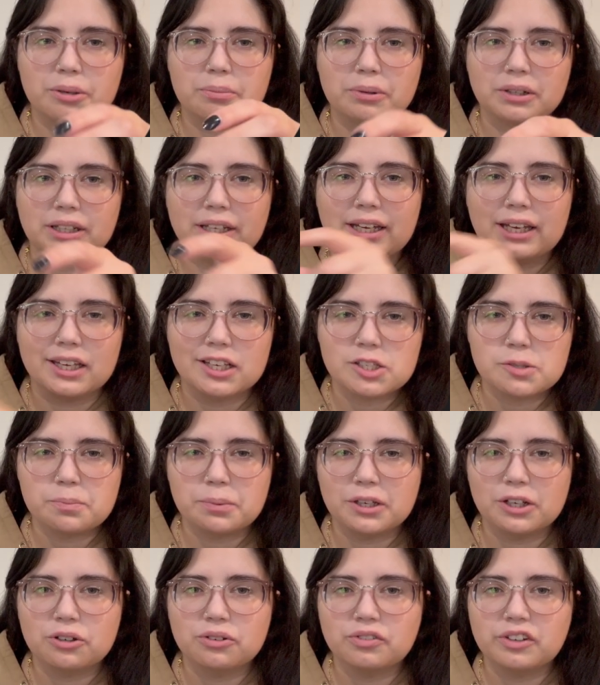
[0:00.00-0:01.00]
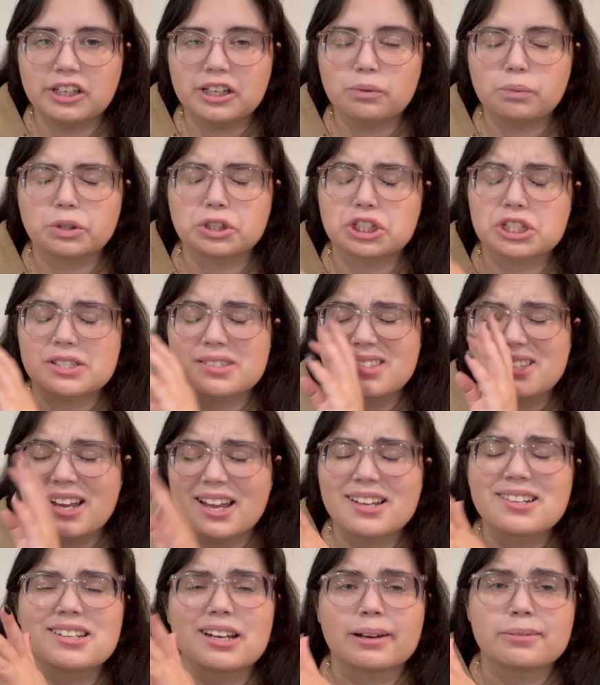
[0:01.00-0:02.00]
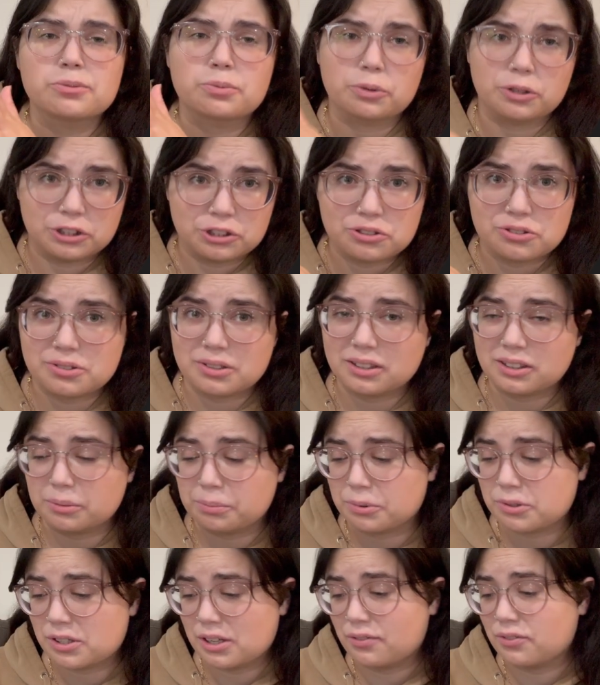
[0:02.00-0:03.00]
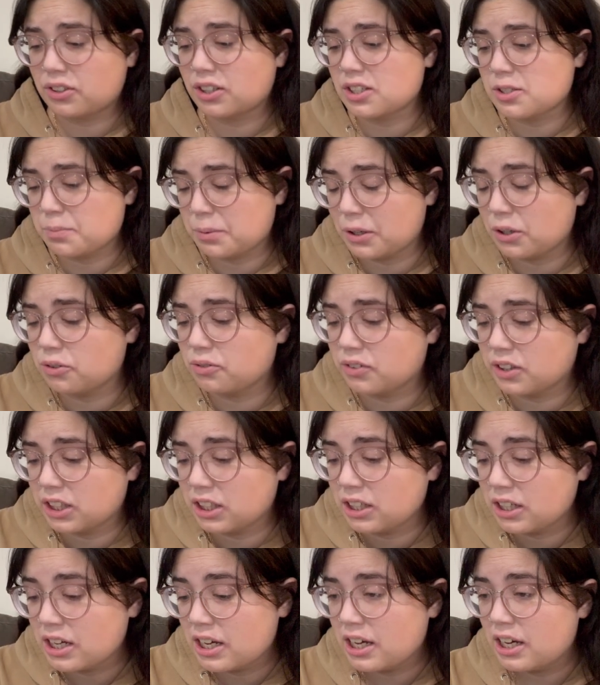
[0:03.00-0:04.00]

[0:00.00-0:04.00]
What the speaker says: but like his POV, which is 10 times more interesting than Persephone's POV.